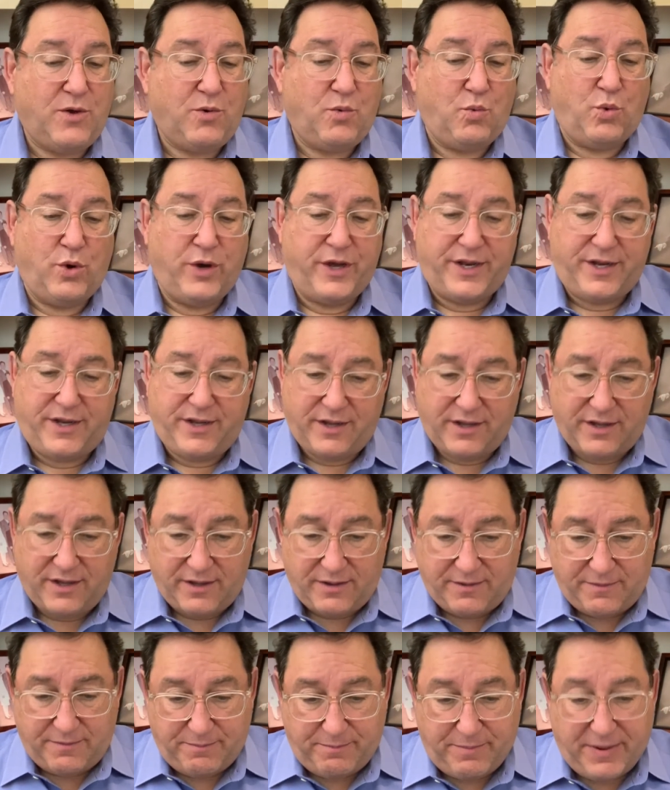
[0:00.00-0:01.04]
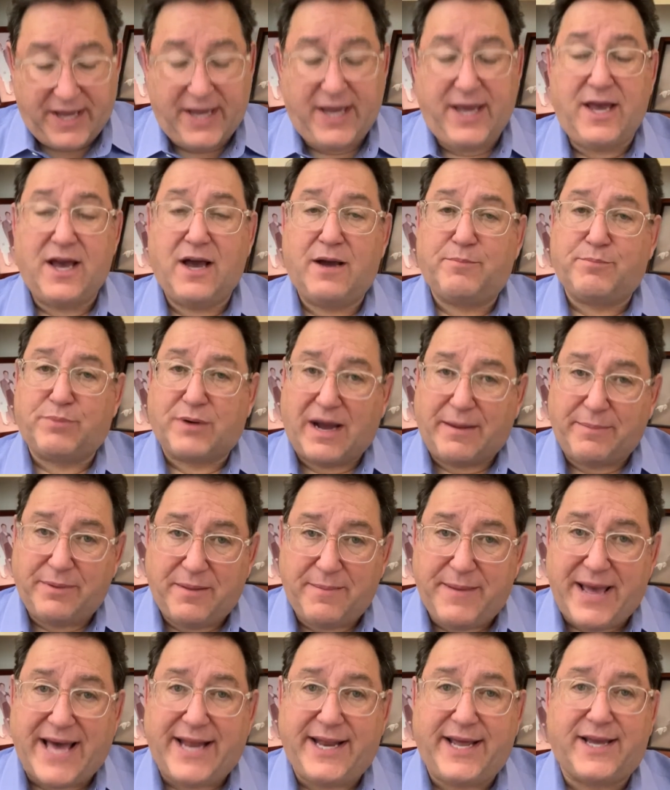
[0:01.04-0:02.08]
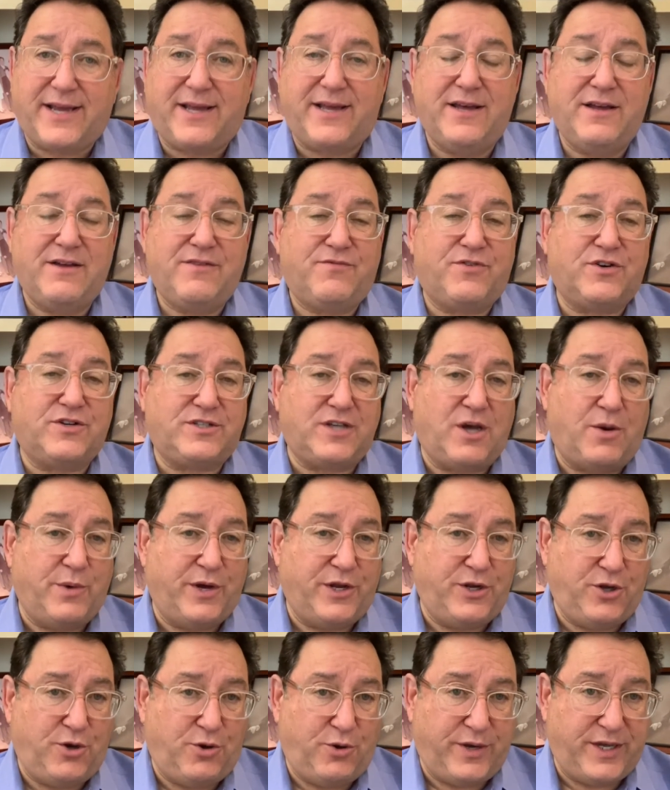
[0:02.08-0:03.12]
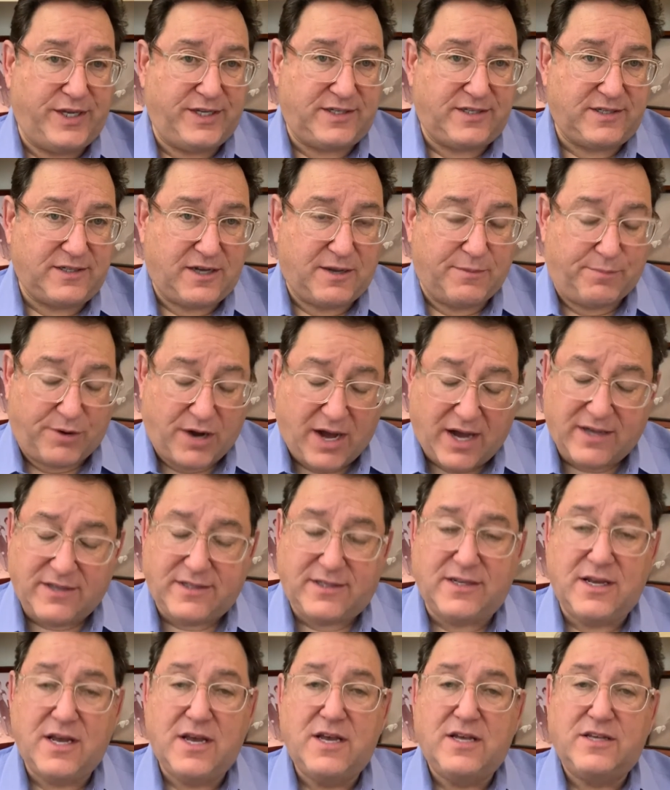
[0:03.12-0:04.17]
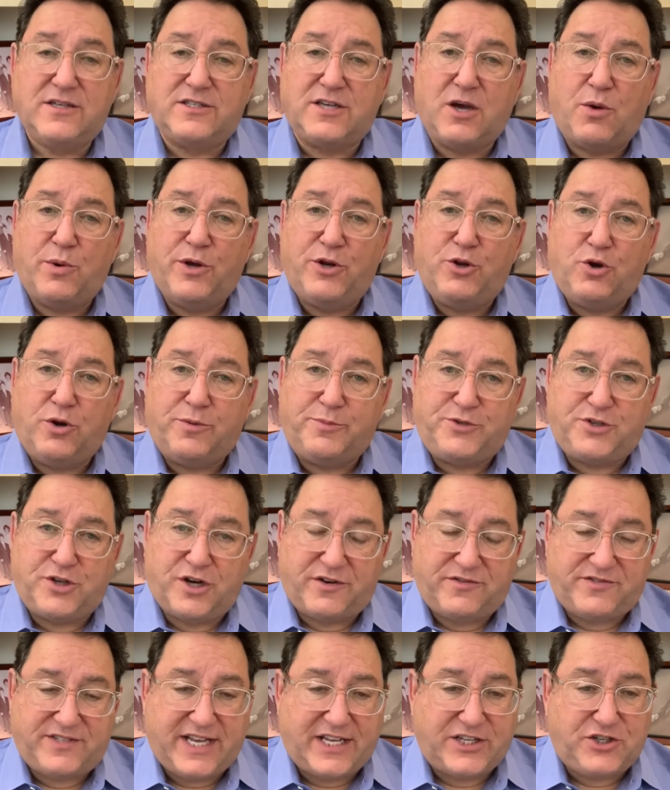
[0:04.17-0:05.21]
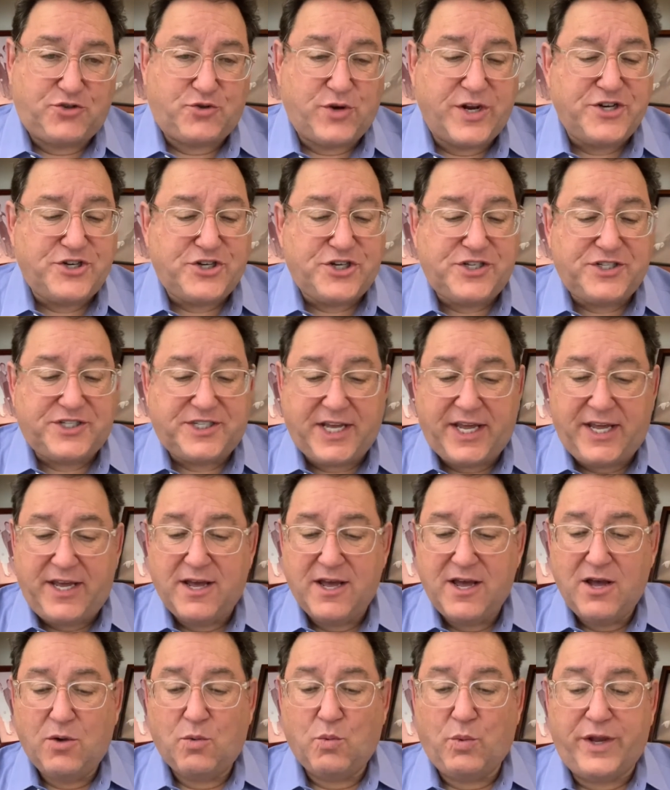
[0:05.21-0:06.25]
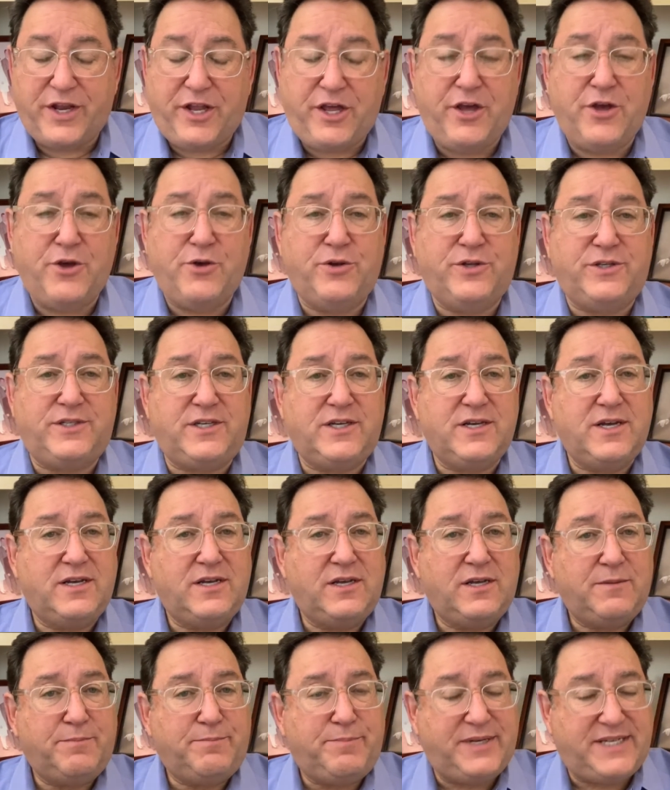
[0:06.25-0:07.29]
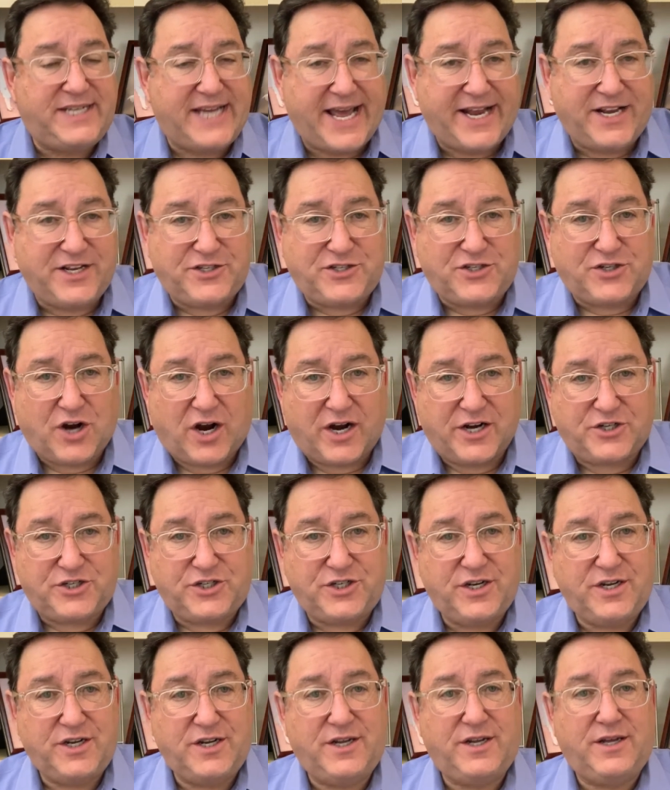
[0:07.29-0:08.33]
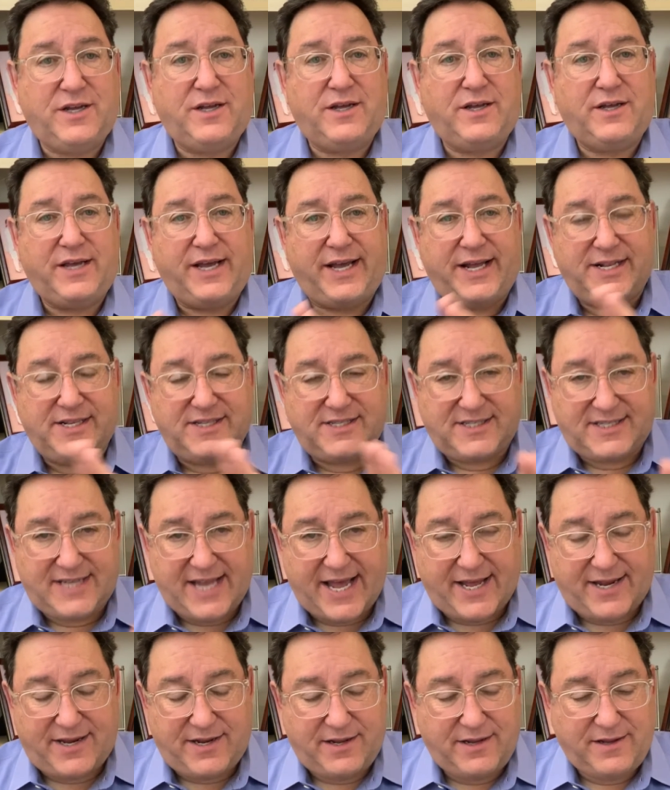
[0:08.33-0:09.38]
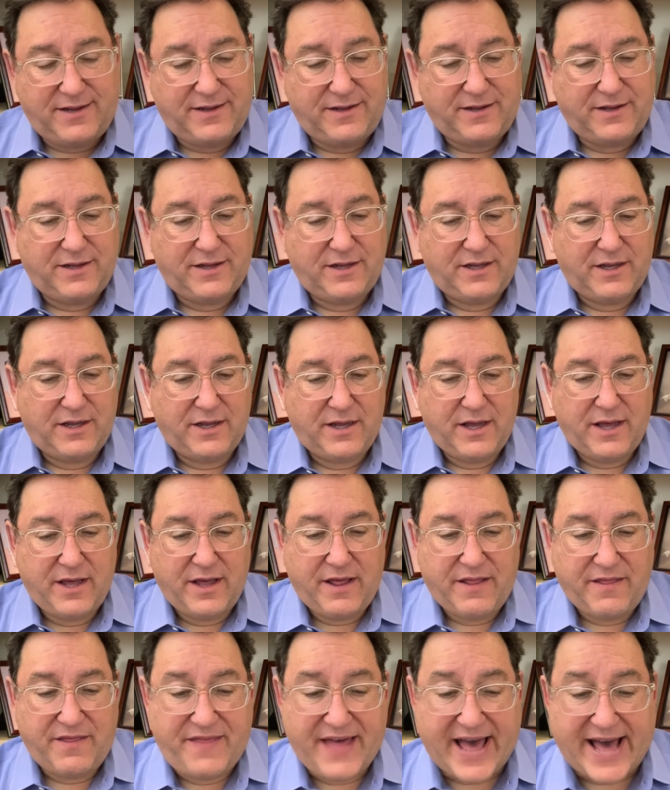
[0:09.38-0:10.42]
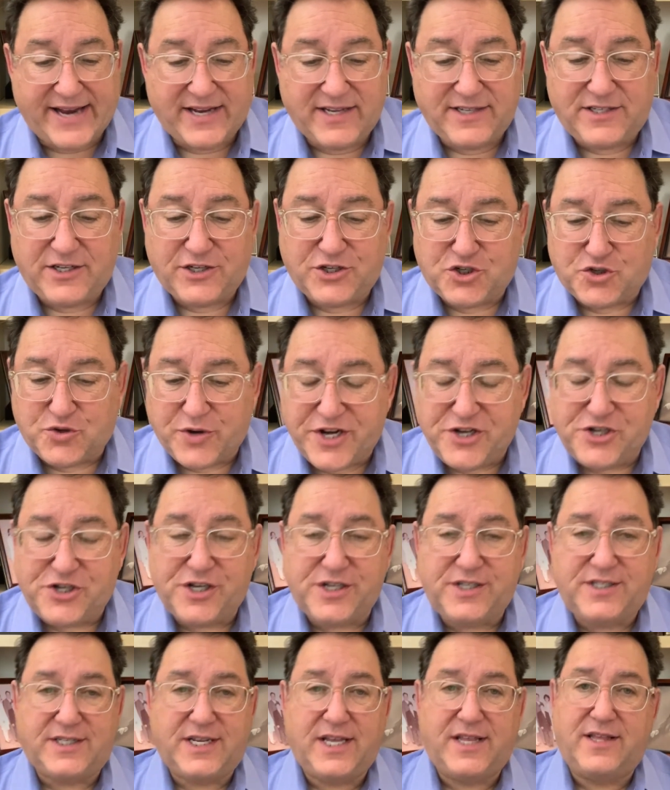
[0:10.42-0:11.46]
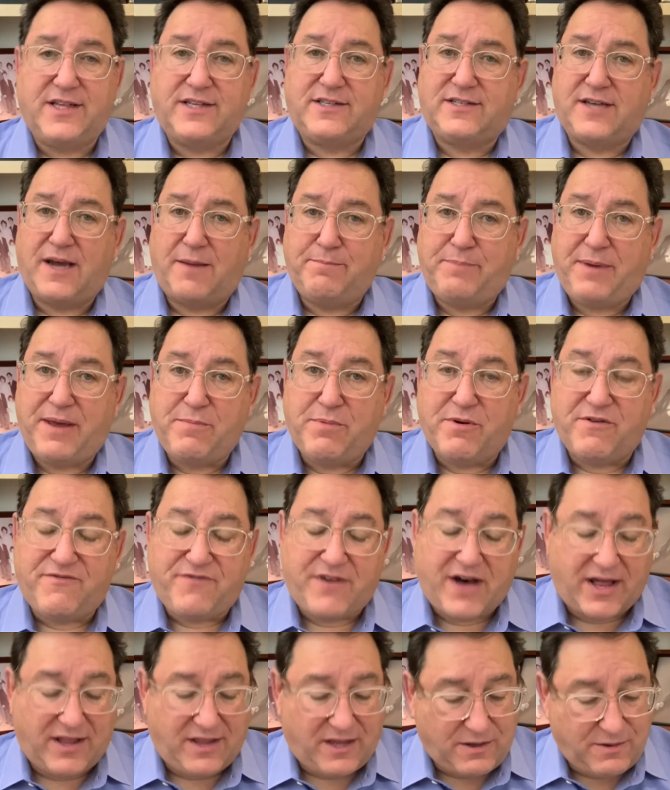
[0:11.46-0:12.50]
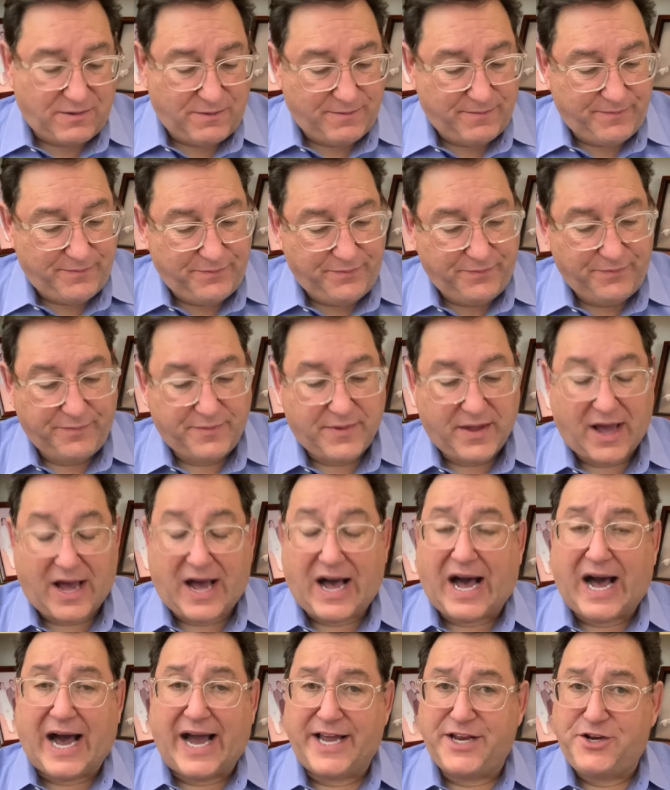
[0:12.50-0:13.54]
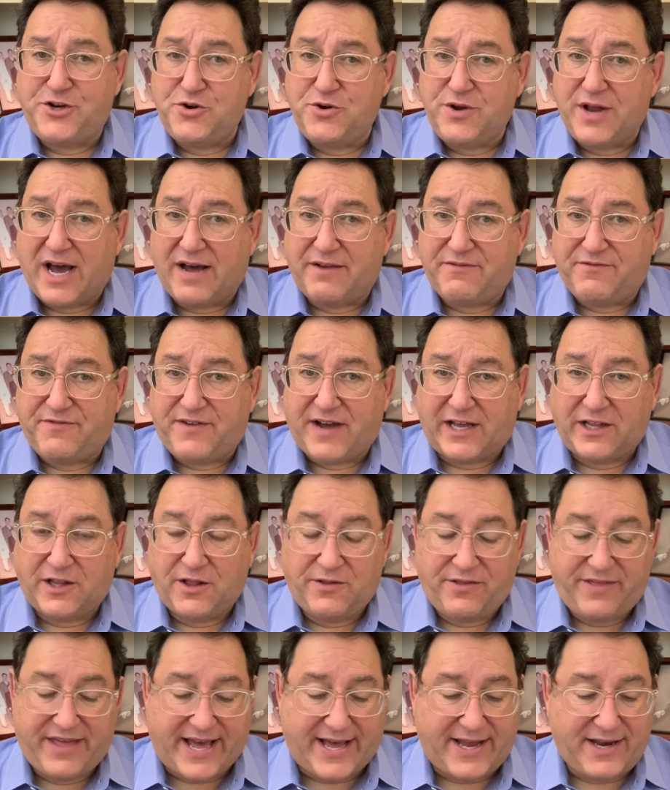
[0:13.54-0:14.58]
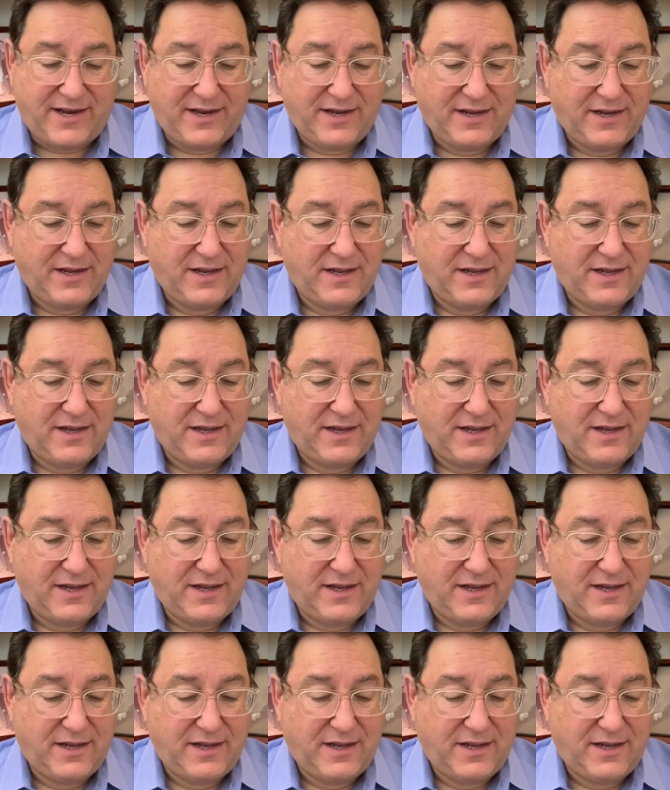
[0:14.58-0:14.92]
would be problematic for someone who is gebrachs. Someone who observes that stringency would use potato starch instead. That is the stringency that some people follow. I do not follow that.